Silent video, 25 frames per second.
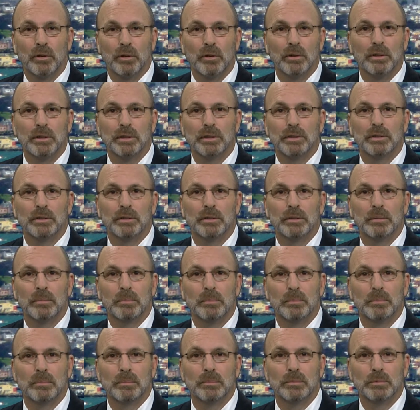Oak
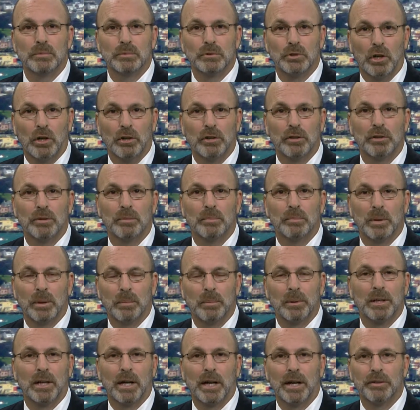Chartered
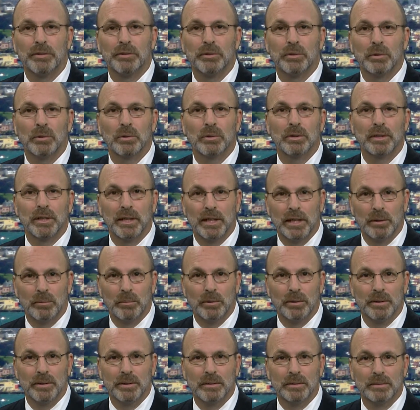Public High School in
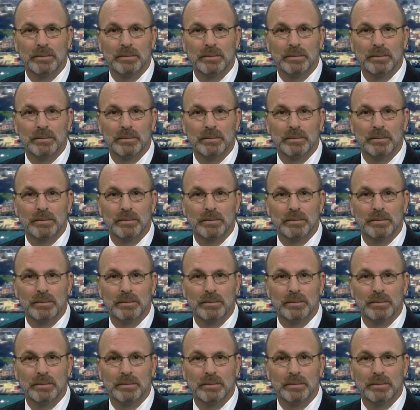Hayward.